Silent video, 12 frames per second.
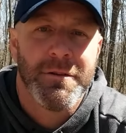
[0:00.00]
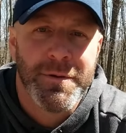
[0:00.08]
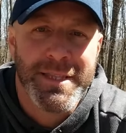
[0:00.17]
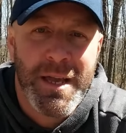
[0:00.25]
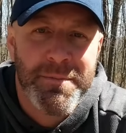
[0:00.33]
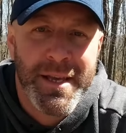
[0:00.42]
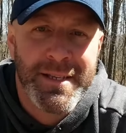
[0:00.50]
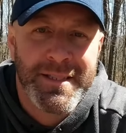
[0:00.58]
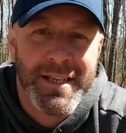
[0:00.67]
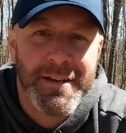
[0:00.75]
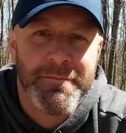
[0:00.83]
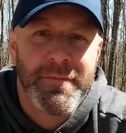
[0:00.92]
With that being
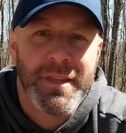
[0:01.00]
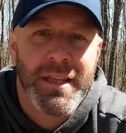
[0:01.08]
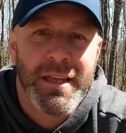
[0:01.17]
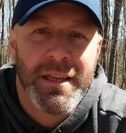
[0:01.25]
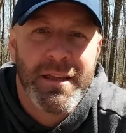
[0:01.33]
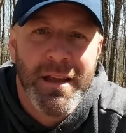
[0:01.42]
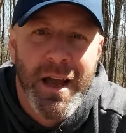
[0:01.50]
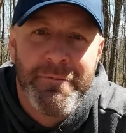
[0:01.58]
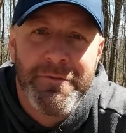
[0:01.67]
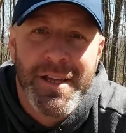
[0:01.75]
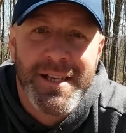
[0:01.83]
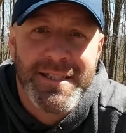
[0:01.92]
said, I'm
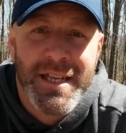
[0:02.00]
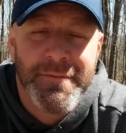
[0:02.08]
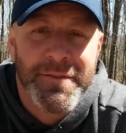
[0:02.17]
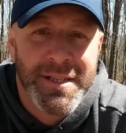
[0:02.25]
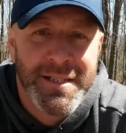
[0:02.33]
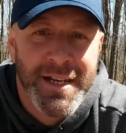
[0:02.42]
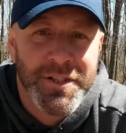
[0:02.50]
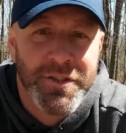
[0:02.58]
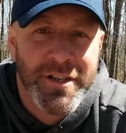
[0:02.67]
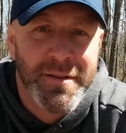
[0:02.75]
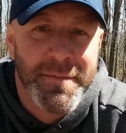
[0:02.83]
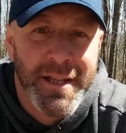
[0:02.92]
really excited for this next
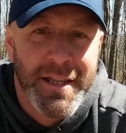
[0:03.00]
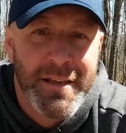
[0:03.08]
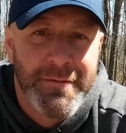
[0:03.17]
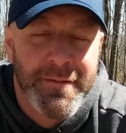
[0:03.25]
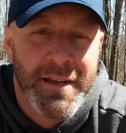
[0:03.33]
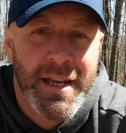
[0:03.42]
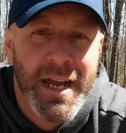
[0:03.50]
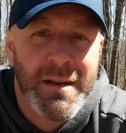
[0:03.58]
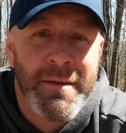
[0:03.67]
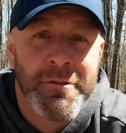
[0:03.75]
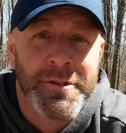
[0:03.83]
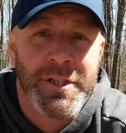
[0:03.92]
journey of my life and
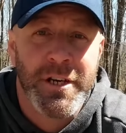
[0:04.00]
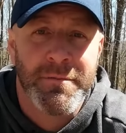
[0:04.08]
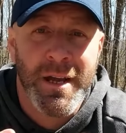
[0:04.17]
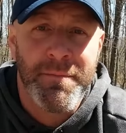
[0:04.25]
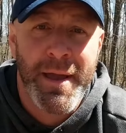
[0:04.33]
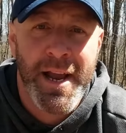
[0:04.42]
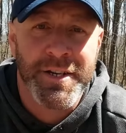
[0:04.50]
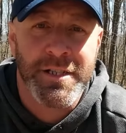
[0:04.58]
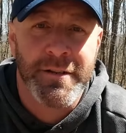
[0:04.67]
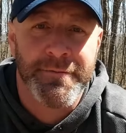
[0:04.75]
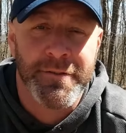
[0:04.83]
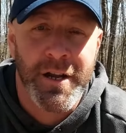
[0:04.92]
to be able to share my
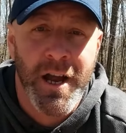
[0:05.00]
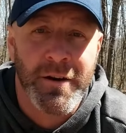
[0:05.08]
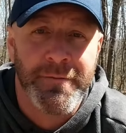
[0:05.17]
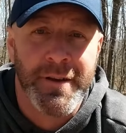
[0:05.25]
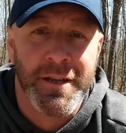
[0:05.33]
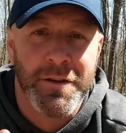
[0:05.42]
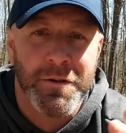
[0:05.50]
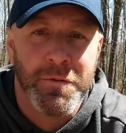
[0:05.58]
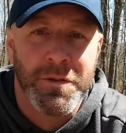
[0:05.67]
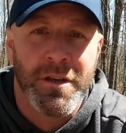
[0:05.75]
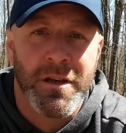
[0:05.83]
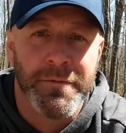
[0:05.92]
passion of photography
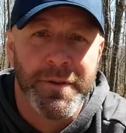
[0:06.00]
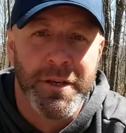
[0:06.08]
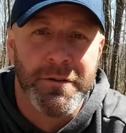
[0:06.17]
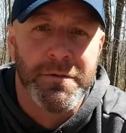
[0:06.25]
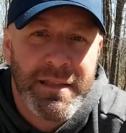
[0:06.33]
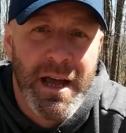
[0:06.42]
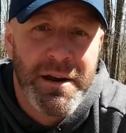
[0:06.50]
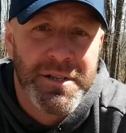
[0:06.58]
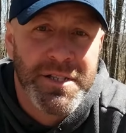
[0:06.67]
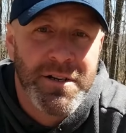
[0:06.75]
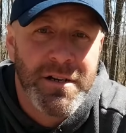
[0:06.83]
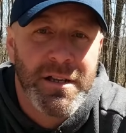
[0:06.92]
with all of you. Now to
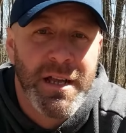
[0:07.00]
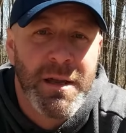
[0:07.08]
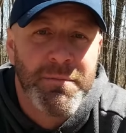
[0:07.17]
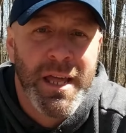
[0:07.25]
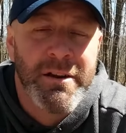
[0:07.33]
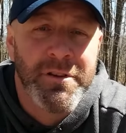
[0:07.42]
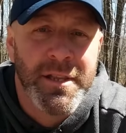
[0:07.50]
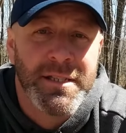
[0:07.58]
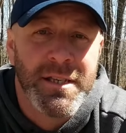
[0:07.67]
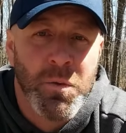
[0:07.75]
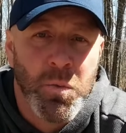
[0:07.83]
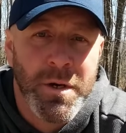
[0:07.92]
start, I plan on
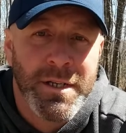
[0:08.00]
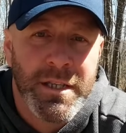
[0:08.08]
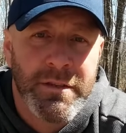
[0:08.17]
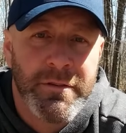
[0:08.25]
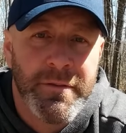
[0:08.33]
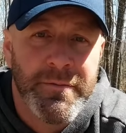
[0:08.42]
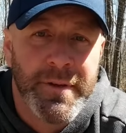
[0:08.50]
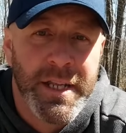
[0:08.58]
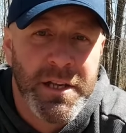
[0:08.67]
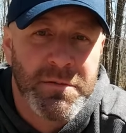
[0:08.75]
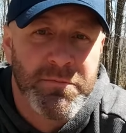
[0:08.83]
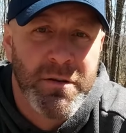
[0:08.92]
releasing 1 to 3
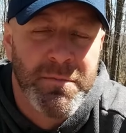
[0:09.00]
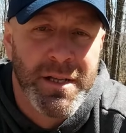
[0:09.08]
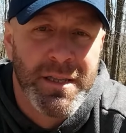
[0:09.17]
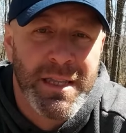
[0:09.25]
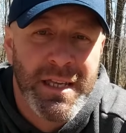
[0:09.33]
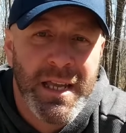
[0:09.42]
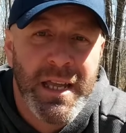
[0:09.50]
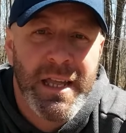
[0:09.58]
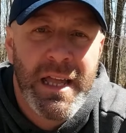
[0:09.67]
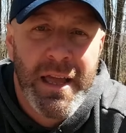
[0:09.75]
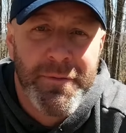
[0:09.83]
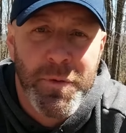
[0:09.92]
videos per month.
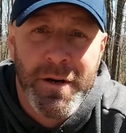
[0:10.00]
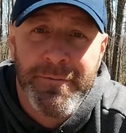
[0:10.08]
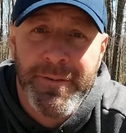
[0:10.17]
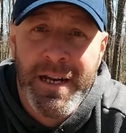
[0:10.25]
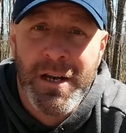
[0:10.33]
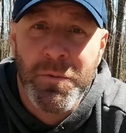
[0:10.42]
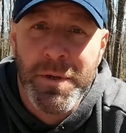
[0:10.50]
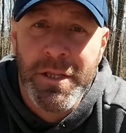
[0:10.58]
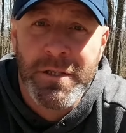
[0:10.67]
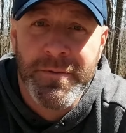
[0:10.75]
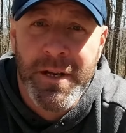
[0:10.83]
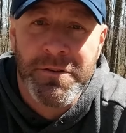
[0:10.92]
If you want to find out when
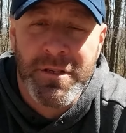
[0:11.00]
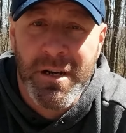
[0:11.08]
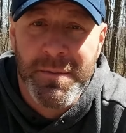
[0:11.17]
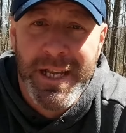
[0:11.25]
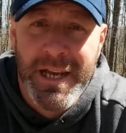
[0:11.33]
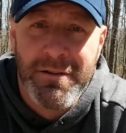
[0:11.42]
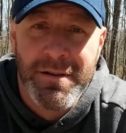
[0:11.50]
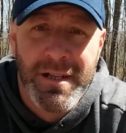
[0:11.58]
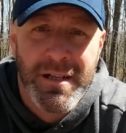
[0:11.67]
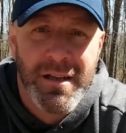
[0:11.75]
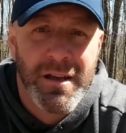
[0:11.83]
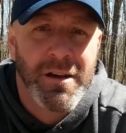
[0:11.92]
those videos are coming out,
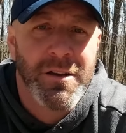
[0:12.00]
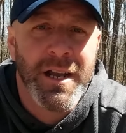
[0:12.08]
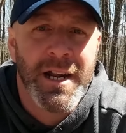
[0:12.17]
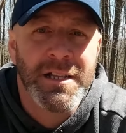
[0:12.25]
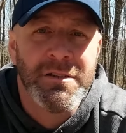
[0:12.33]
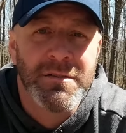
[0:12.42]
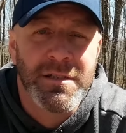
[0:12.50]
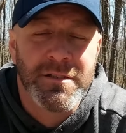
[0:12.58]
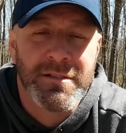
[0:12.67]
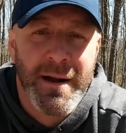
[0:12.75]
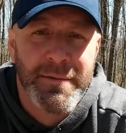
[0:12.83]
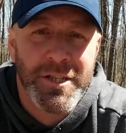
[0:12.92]
all you got to do is
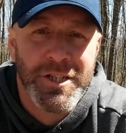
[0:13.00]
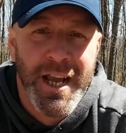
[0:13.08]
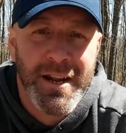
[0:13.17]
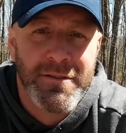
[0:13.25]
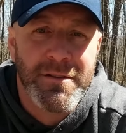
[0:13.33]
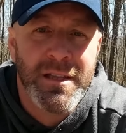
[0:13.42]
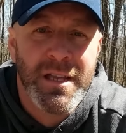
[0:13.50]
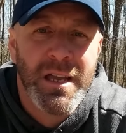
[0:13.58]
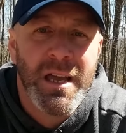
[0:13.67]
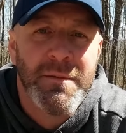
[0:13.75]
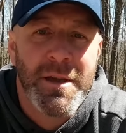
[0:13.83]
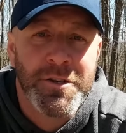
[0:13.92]
subscribe to the channel
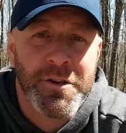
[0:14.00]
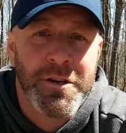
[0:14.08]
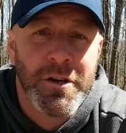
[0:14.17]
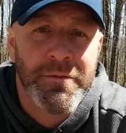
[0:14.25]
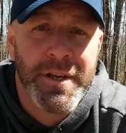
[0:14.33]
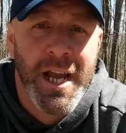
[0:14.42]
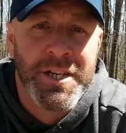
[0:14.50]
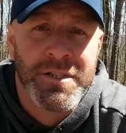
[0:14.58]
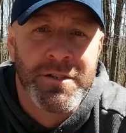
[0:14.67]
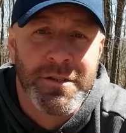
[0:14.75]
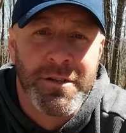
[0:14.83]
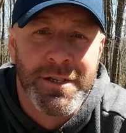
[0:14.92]
and make sure your
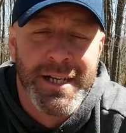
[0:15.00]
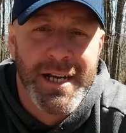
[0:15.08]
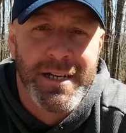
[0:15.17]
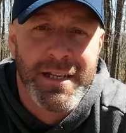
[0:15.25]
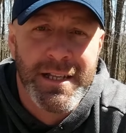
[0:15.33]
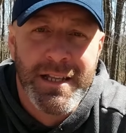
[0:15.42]
notifications are turned on.